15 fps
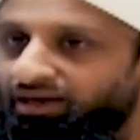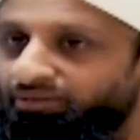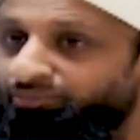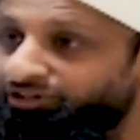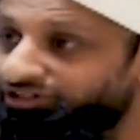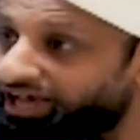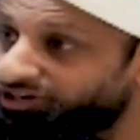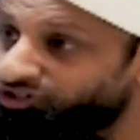
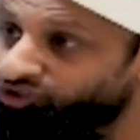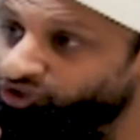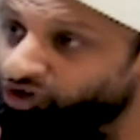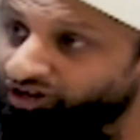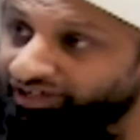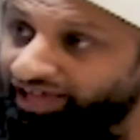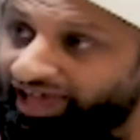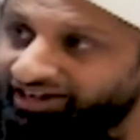But that
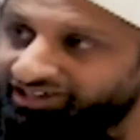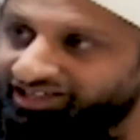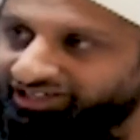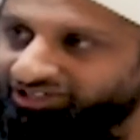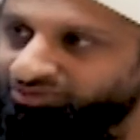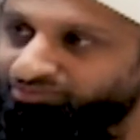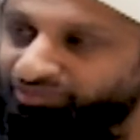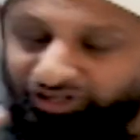drug
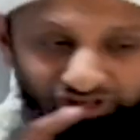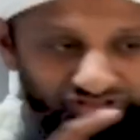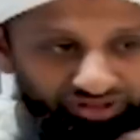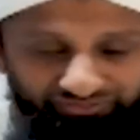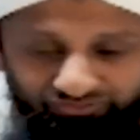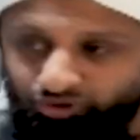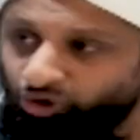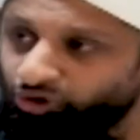addict, because
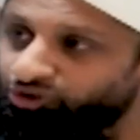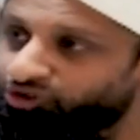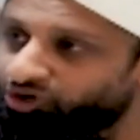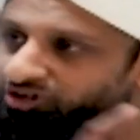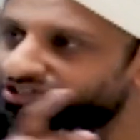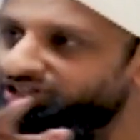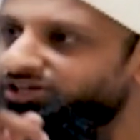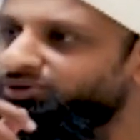of your
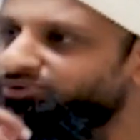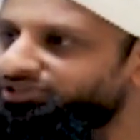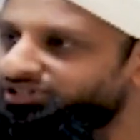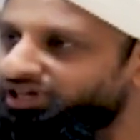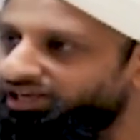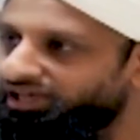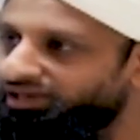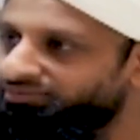drugs that you were
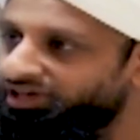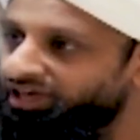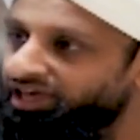selling him,